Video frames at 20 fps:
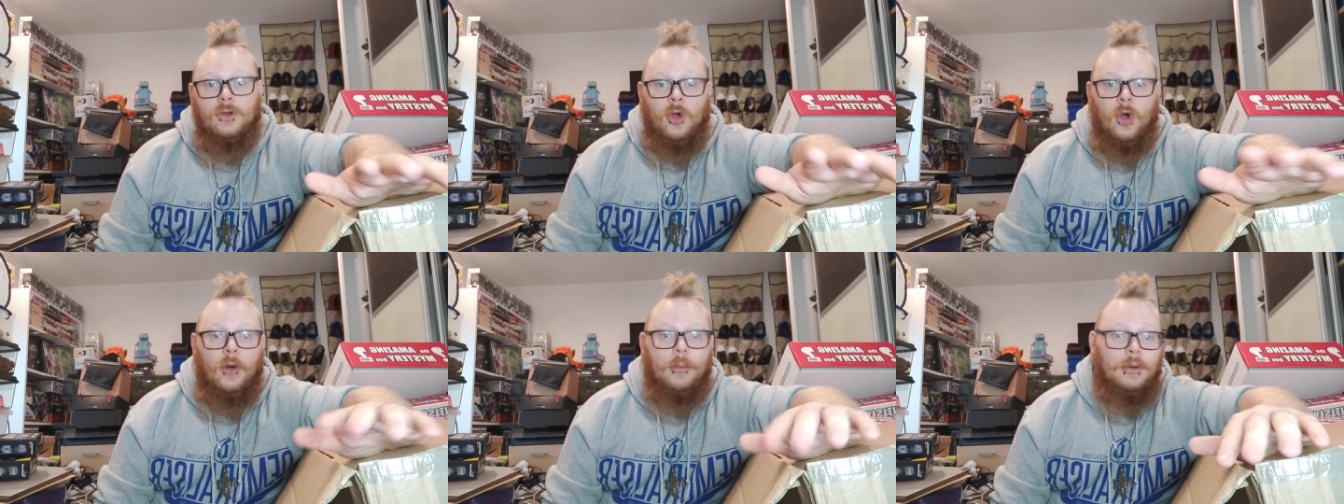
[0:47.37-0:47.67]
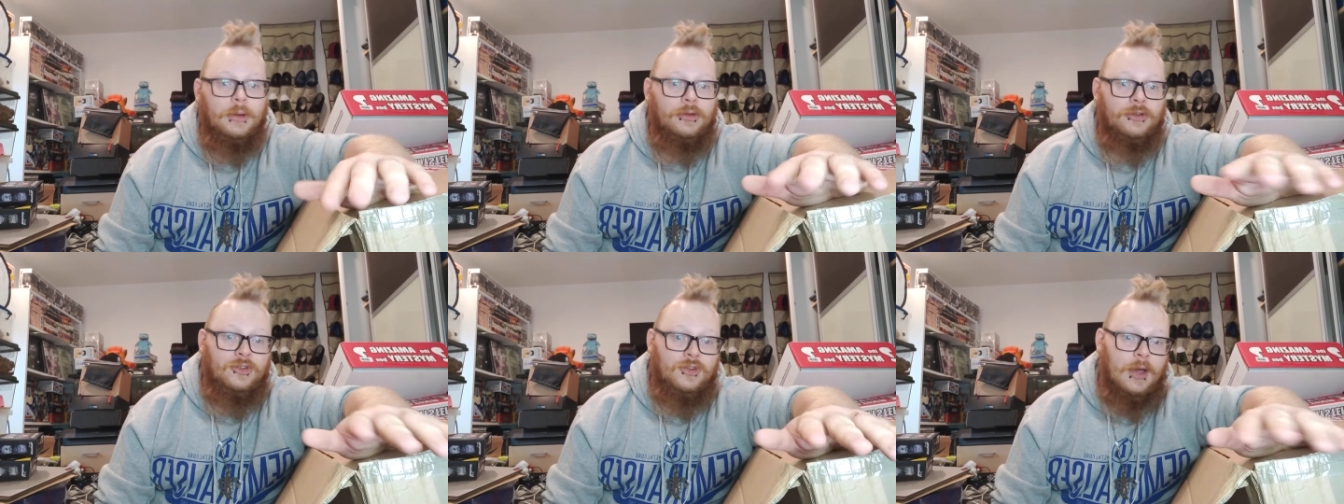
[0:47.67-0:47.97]

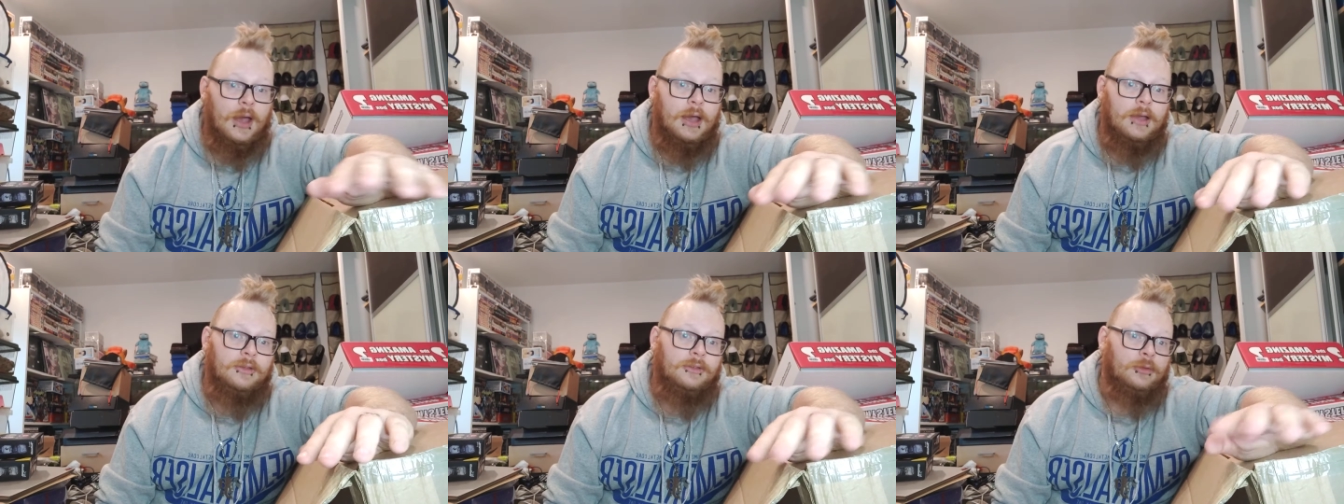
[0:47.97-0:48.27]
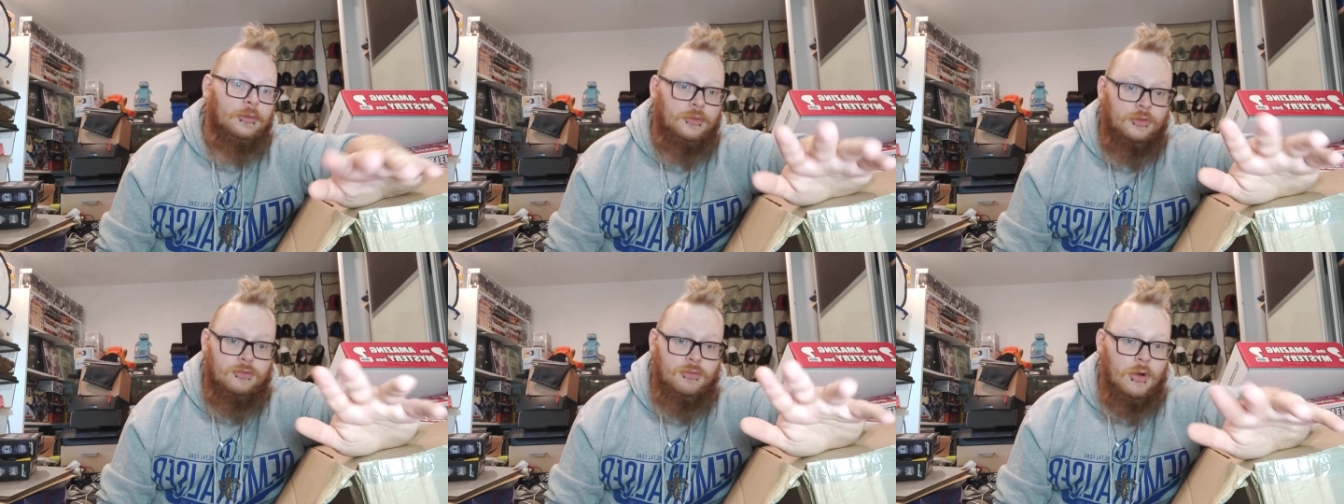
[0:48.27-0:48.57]
comment, share,
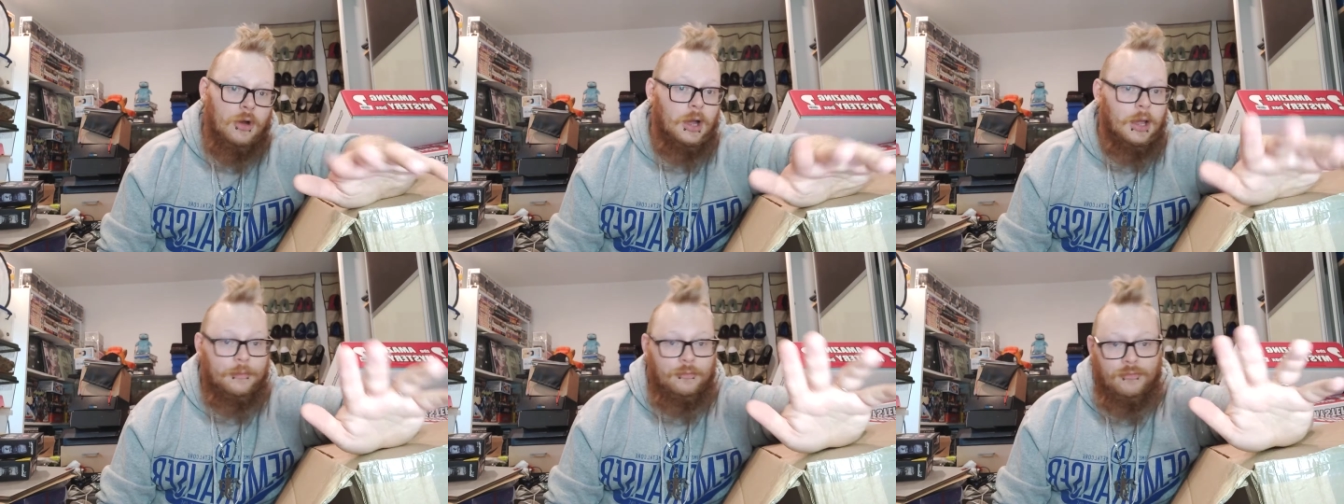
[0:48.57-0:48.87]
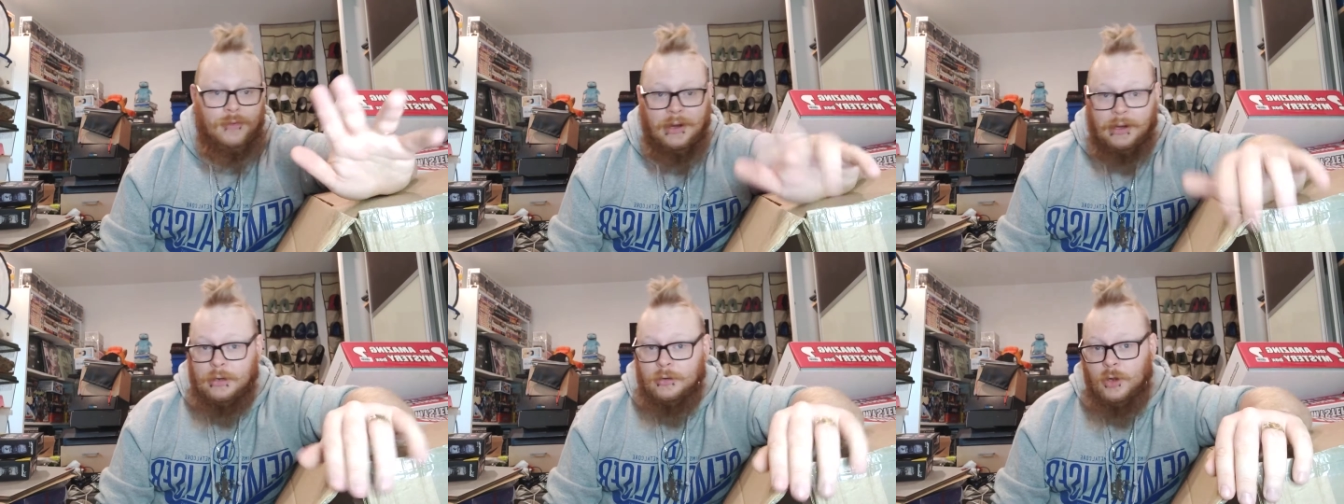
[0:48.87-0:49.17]
subscribe,
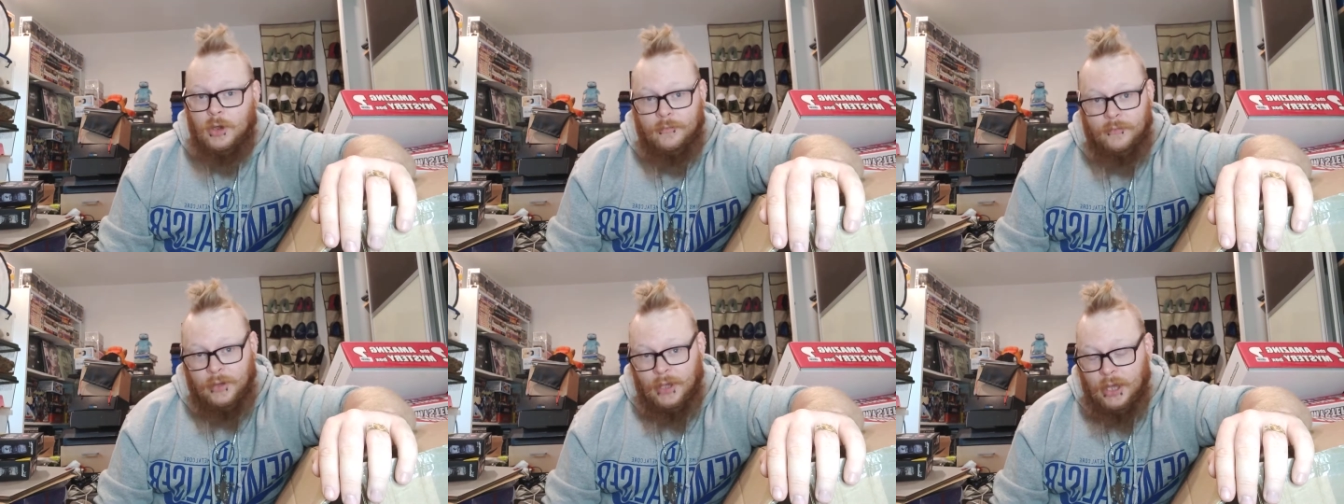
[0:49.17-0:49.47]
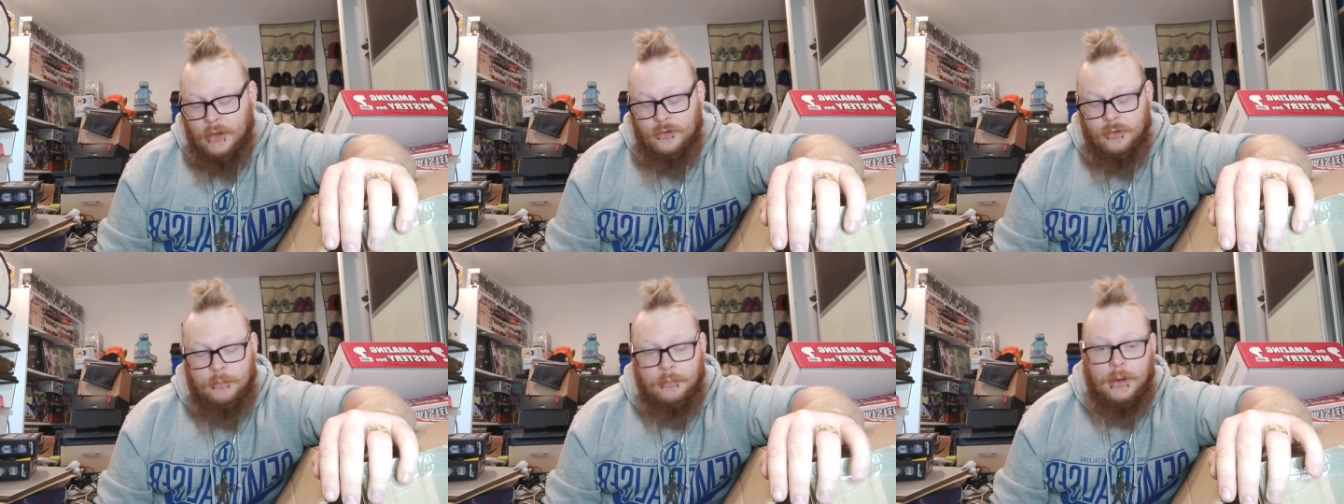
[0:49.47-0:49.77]
ring that
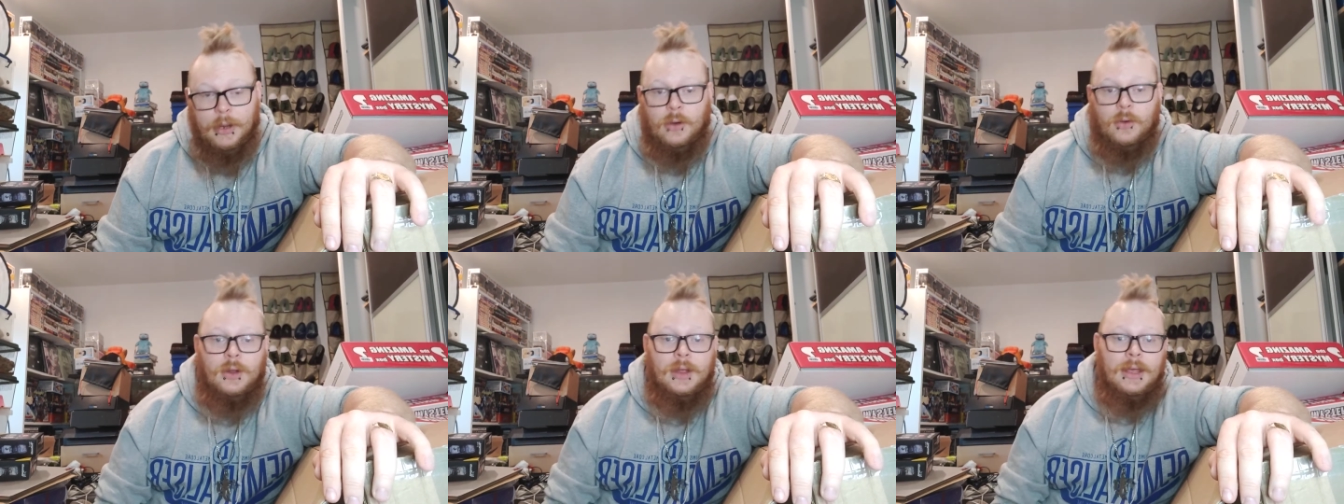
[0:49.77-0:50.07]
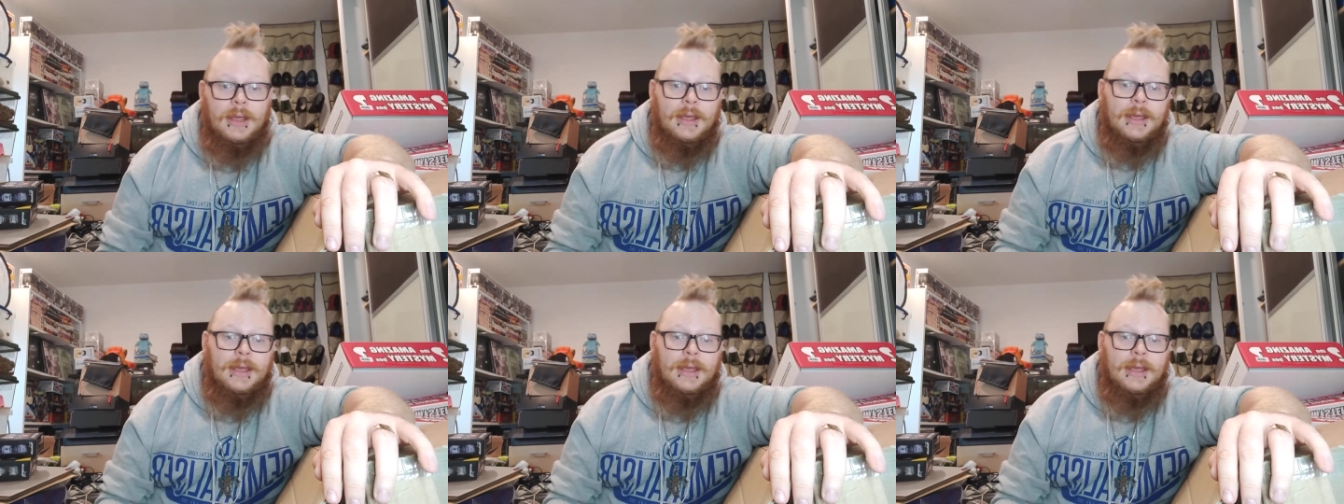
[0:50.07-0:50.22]
notification bell.